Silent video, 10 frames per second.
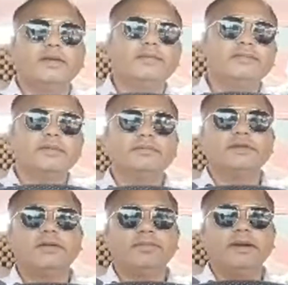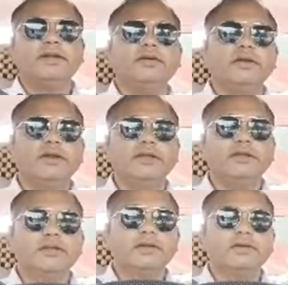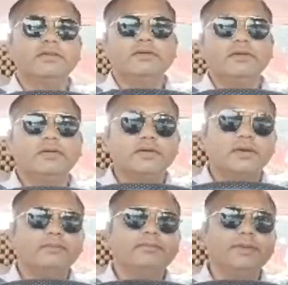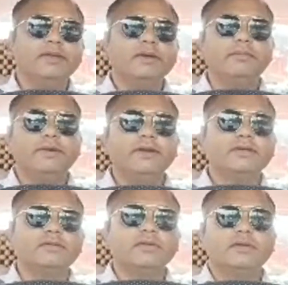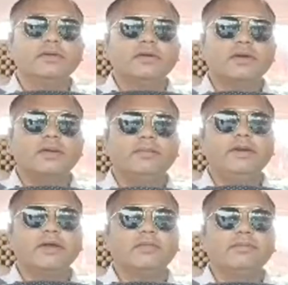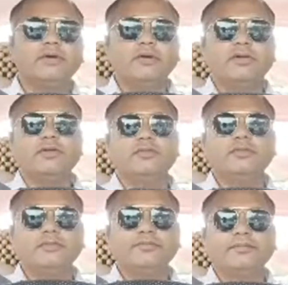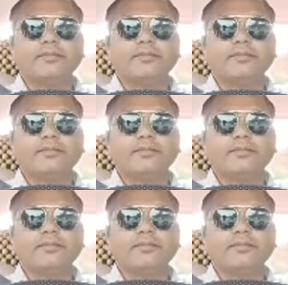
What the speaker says: If some third party or any other competitor company got to know,